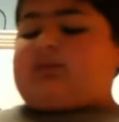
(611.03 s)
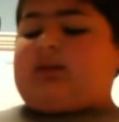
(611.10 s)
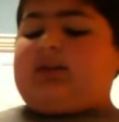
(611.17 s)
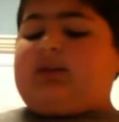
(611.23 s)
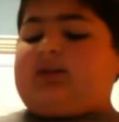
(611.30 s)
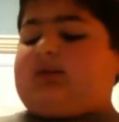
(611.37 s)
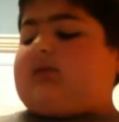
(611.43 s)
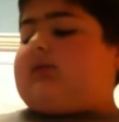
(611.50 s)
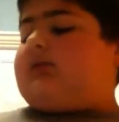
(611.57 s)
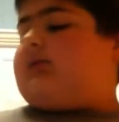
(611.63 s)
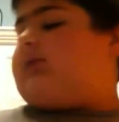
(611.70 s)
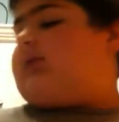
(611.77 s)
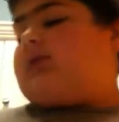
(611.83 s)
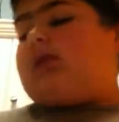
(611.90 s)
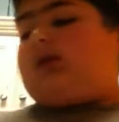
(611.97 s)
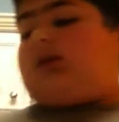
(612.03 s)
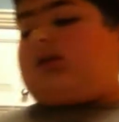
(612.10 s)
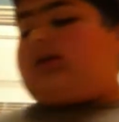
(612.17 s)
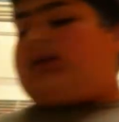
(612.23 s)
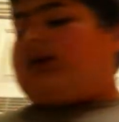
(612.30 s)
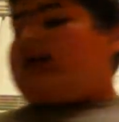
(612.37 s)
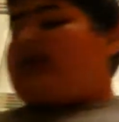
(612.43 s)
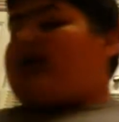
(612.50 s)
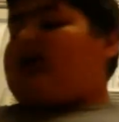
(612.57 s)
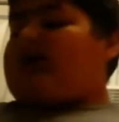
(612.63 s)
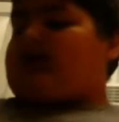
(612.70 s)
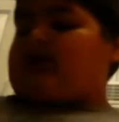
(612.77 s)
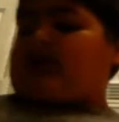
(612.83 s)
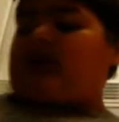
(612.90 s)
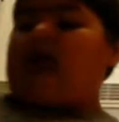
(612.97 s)
and then, okay.
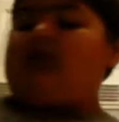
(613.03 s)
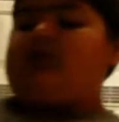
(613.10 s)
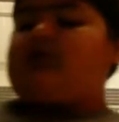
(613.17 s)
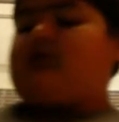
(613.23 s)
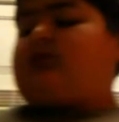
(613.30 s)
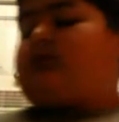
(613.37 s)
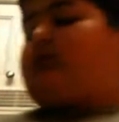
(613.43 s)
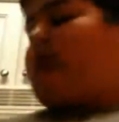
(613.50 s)
Also, you'll